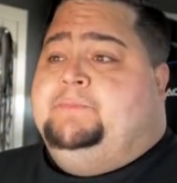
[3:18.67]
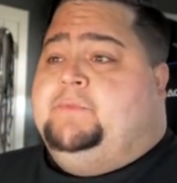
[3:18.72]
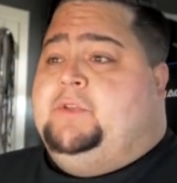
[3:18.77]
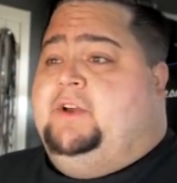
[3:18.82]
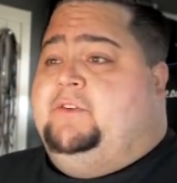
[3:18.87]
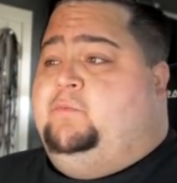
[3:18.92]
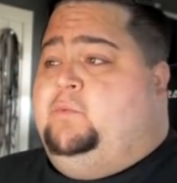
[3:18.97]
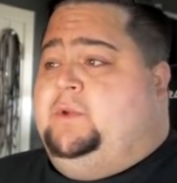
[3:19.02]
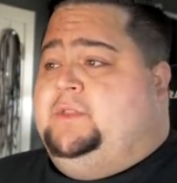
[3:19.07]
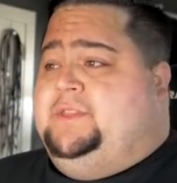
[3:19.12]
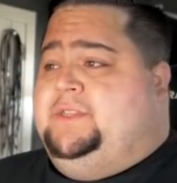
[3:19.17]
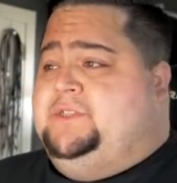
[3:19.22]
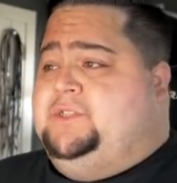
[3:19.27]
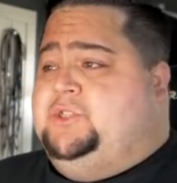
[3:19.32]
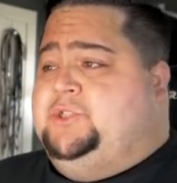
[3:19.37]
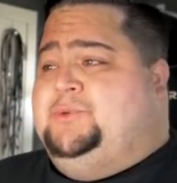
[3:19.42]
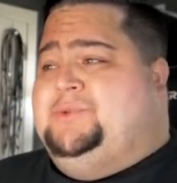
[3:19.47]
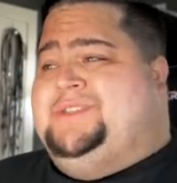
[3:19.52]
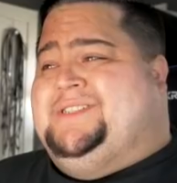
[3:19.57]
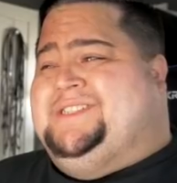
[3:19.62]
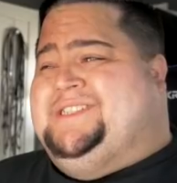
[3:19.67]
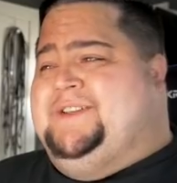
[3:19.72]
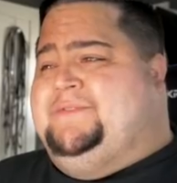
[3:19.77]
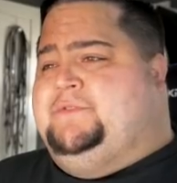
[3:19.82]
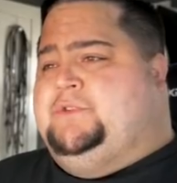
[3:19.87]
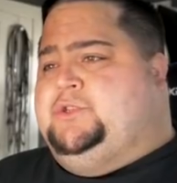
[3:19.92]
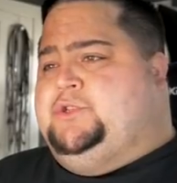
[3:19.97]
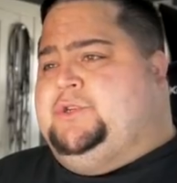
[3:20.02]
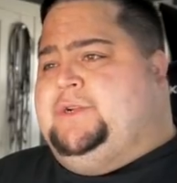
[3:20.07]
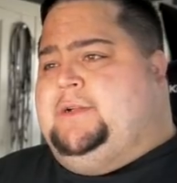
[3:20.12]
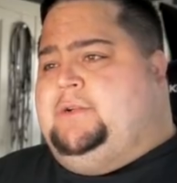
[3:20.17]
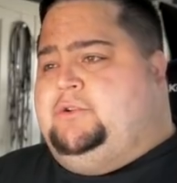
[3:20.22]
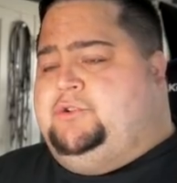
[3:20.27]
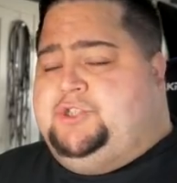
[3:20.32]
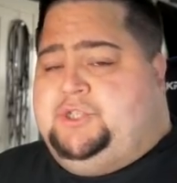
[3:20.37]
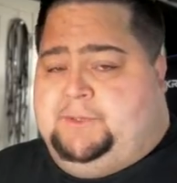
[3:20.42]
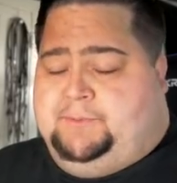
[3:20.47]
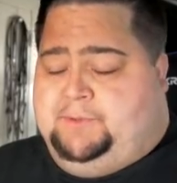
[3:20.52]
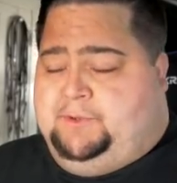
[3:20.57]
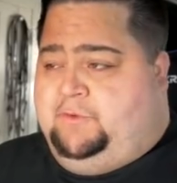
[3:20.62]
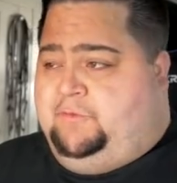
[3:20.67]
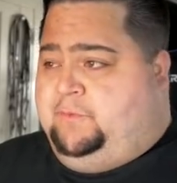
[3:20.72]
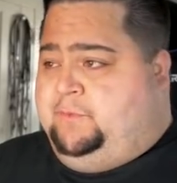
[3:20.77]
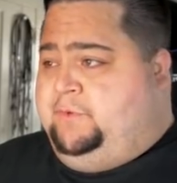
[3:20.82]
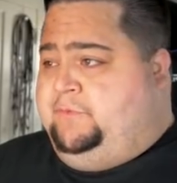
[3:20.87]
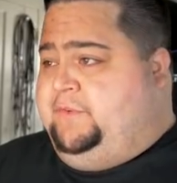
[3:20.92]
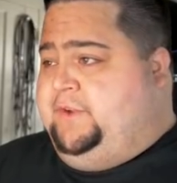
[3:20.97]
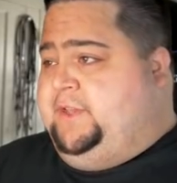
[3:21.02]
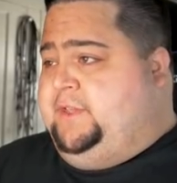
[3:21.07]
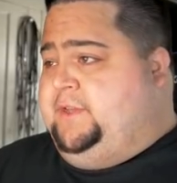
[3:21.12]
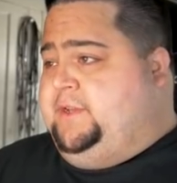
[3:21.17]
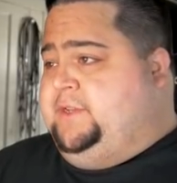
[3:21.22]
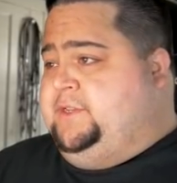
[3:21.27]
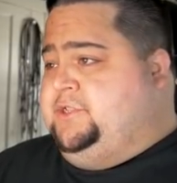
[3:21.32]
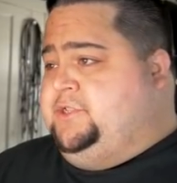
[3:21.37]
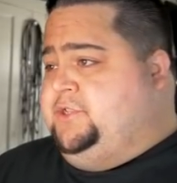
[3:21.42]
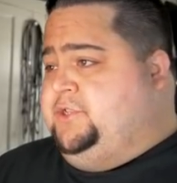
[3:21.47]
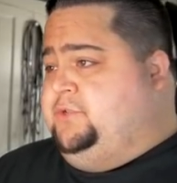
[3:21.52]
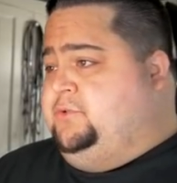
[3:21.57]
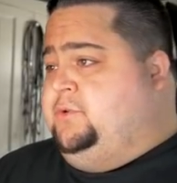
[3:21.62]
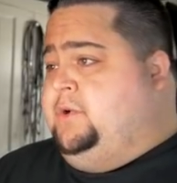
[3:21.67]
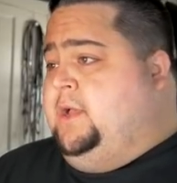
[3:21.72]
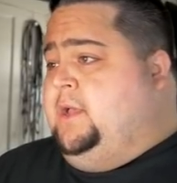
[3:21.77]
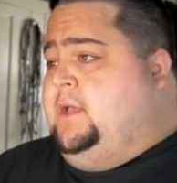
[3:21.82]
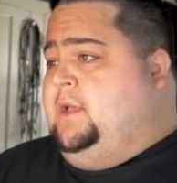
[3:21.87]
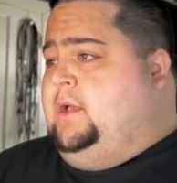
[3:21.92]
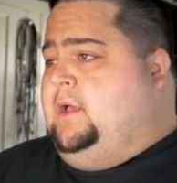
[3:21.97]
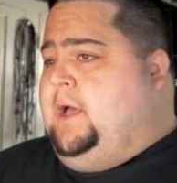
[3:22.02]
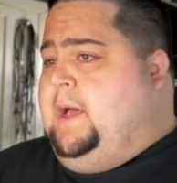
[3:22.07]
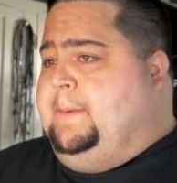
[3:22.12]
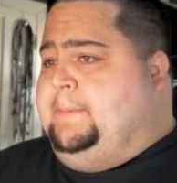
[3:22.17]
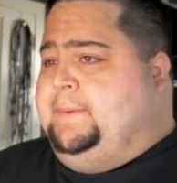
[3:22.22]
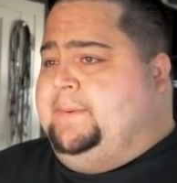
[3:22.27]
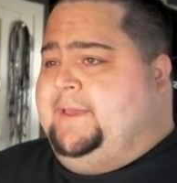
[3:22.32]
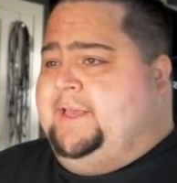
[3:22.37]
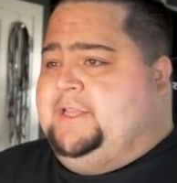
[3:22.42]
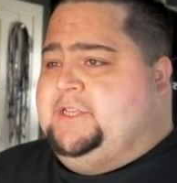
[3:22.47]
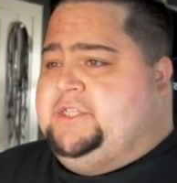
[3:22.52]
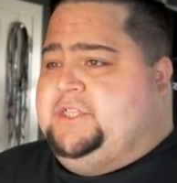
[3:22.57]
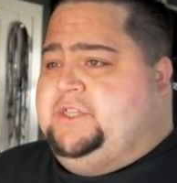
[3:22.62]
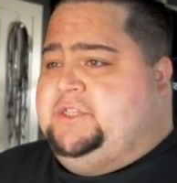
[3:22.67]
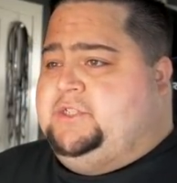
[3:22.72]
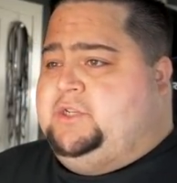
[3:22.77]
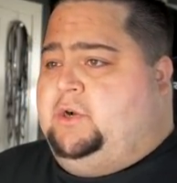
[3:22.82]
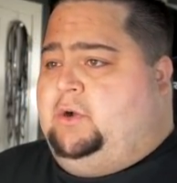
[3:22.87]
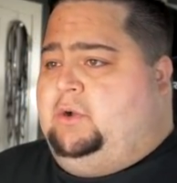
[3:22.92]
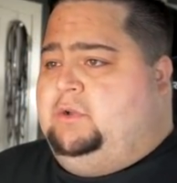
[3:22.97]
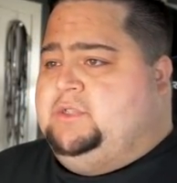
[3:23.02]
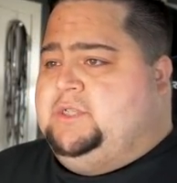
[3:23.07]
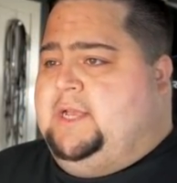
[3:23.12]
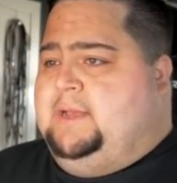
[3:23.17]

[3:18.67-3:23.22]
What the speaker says: of what this new $700 GPU from NVIDIA can do up against these cards.